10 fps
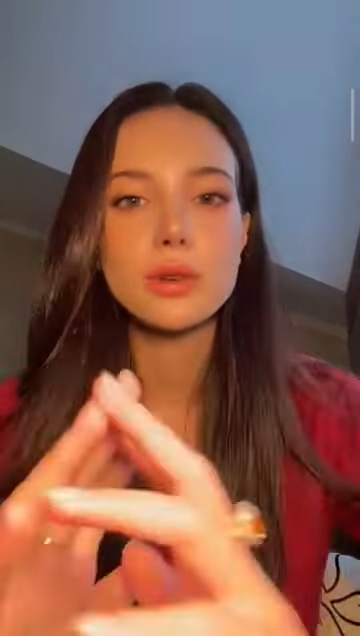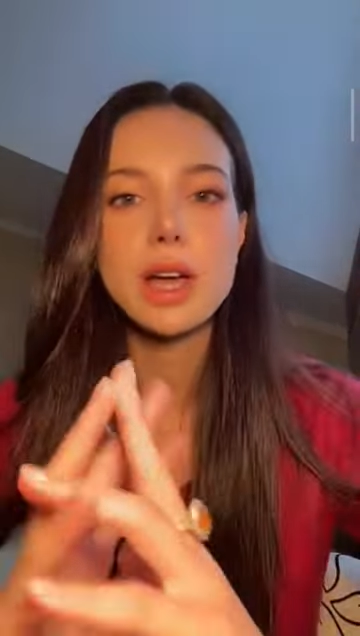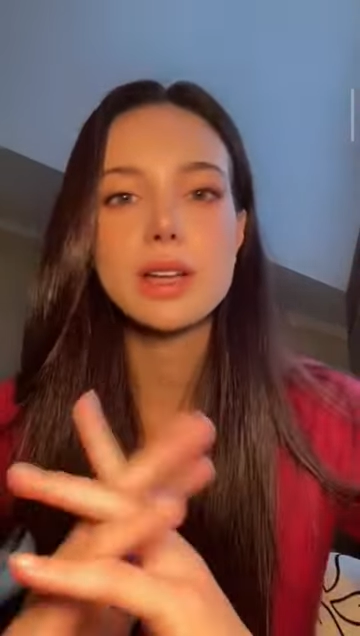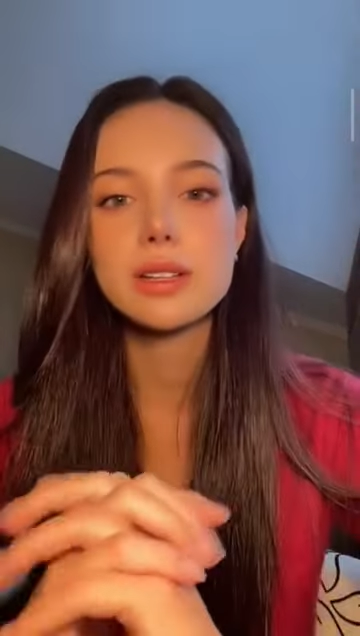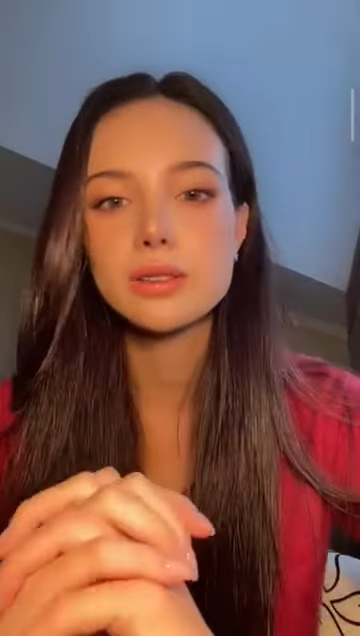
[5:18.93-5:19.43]

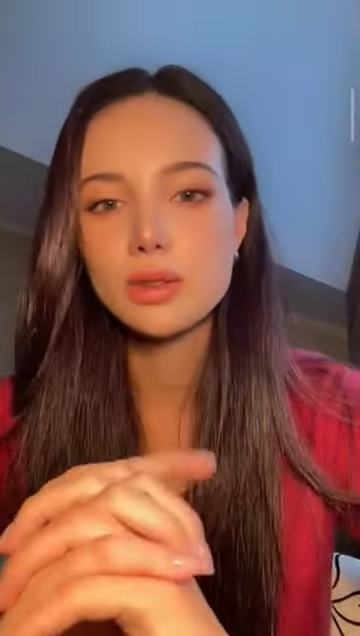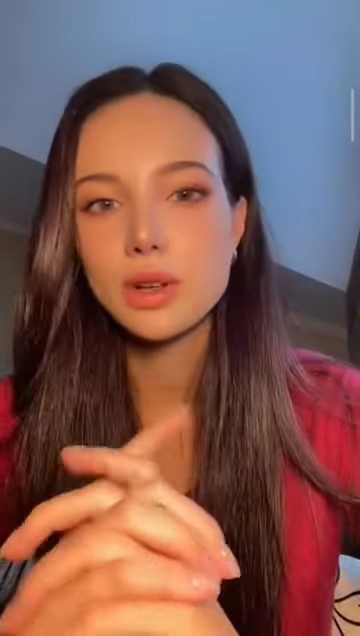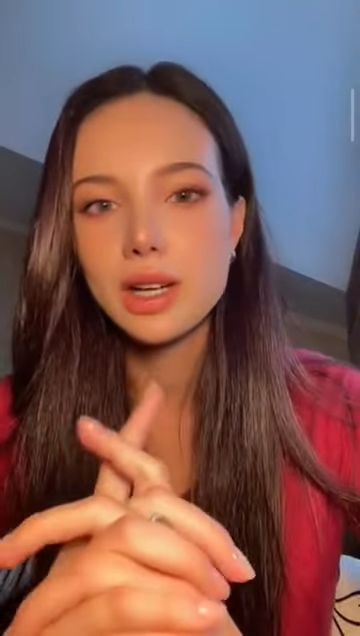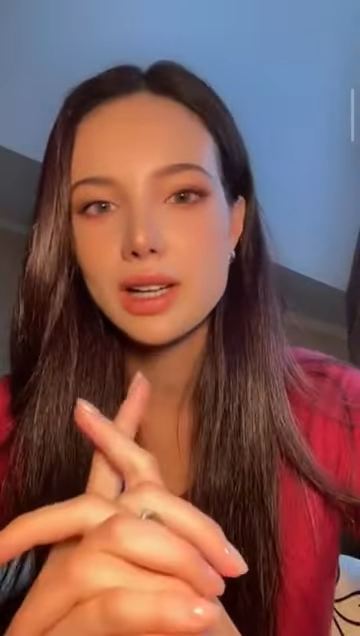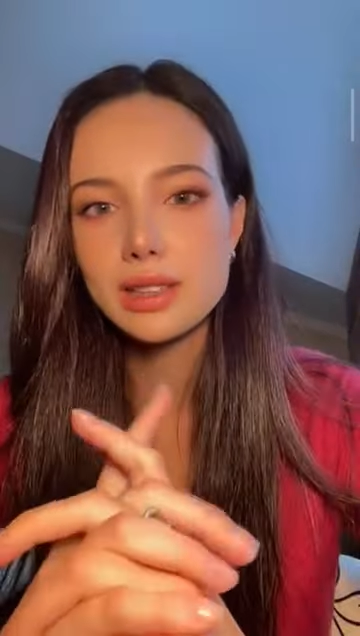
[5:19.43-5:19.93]
I didn't
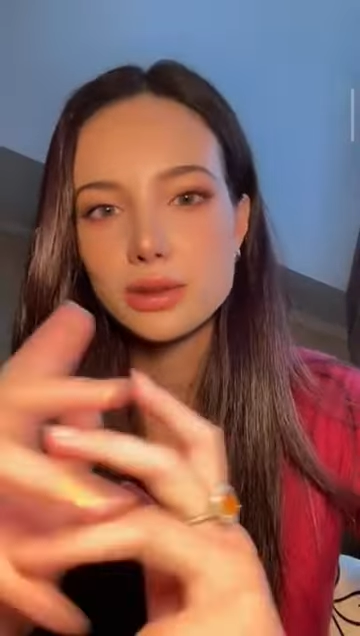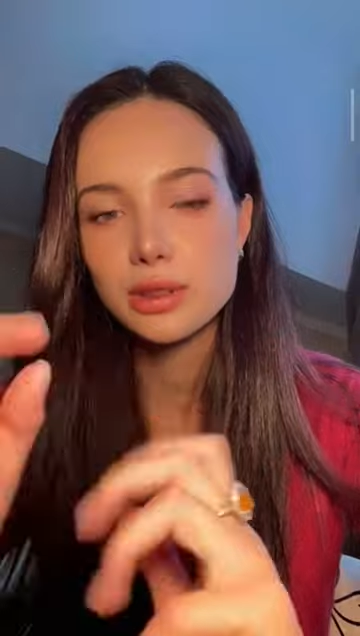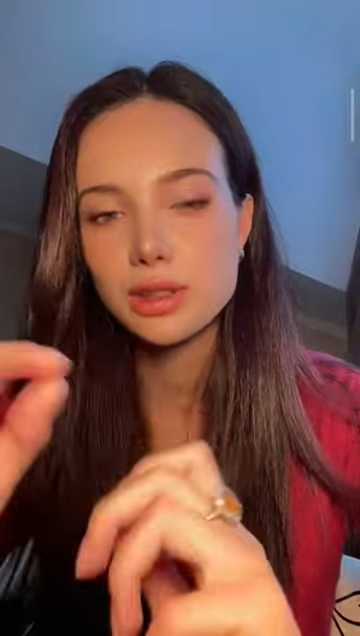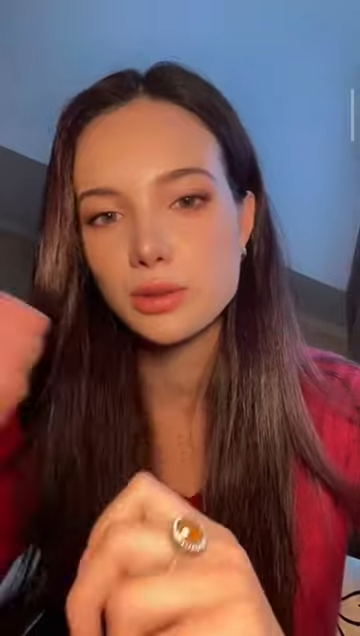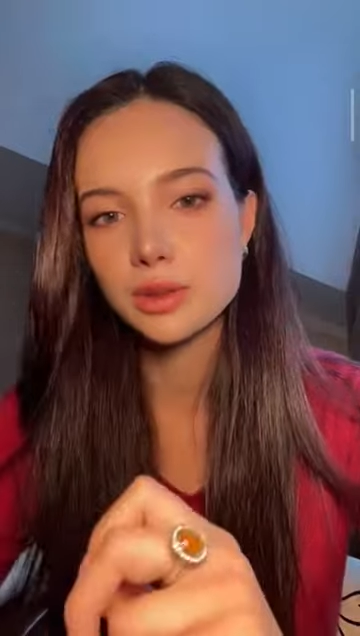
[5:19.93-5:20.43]
know. I
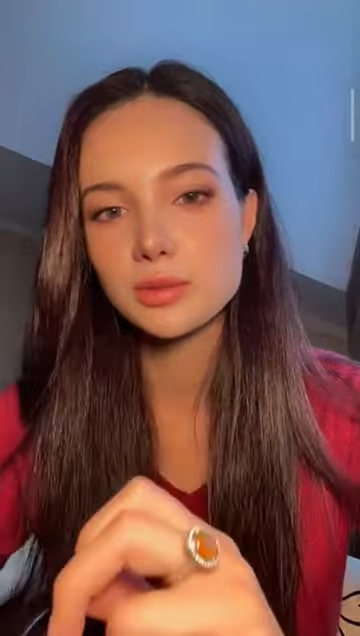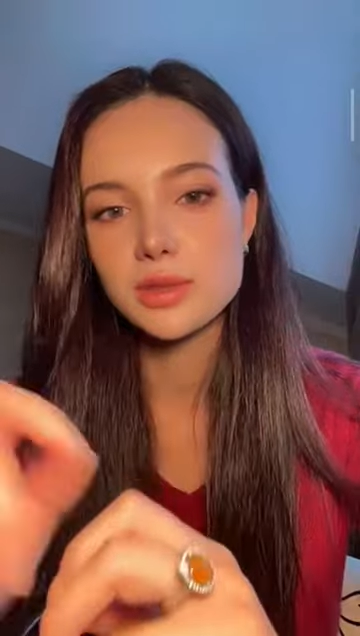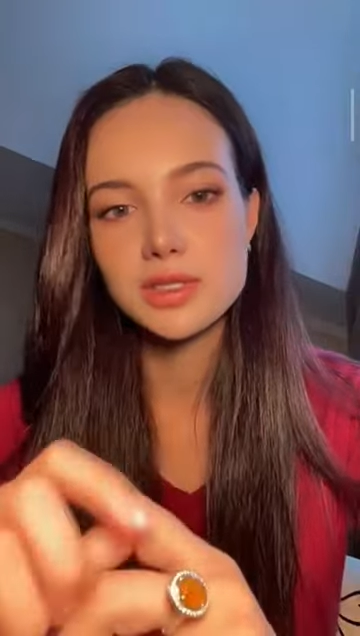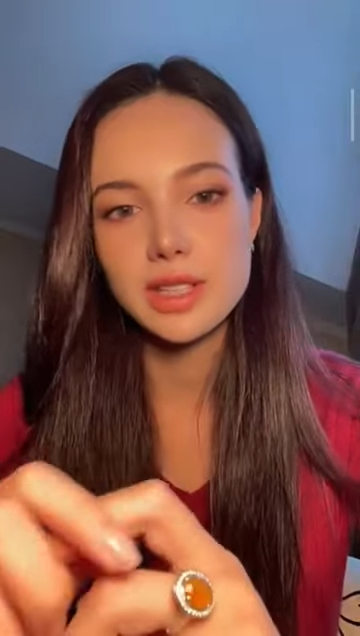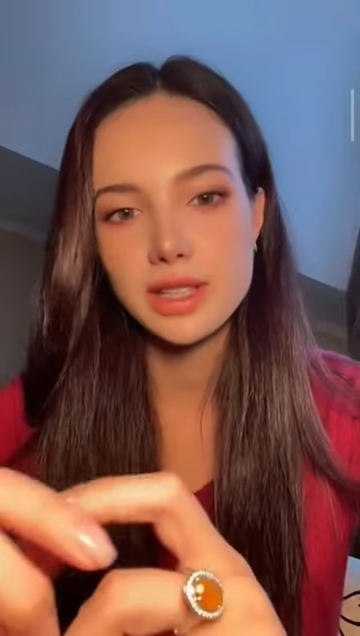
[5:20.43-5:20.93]
thought it was
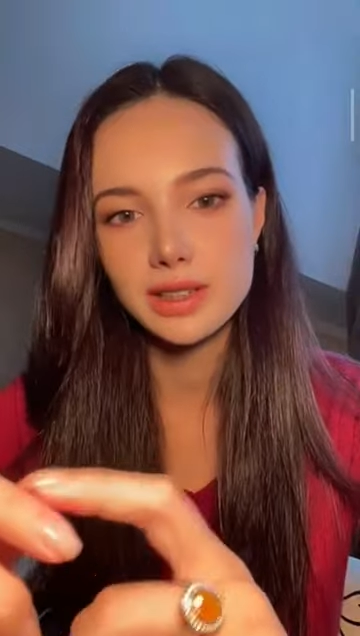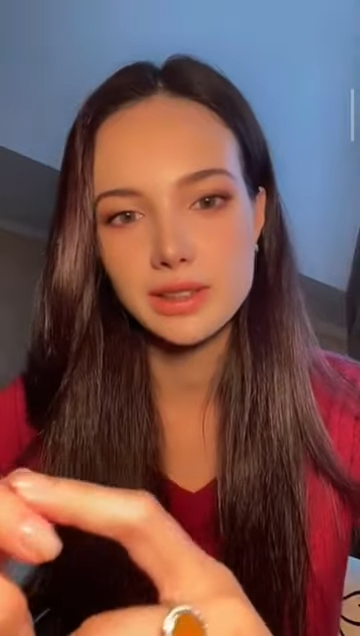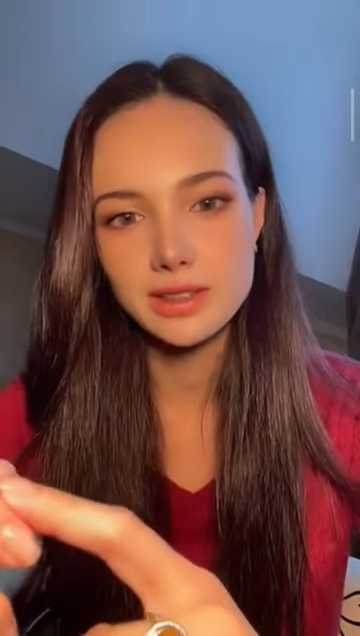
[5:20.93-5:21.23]
mistaken,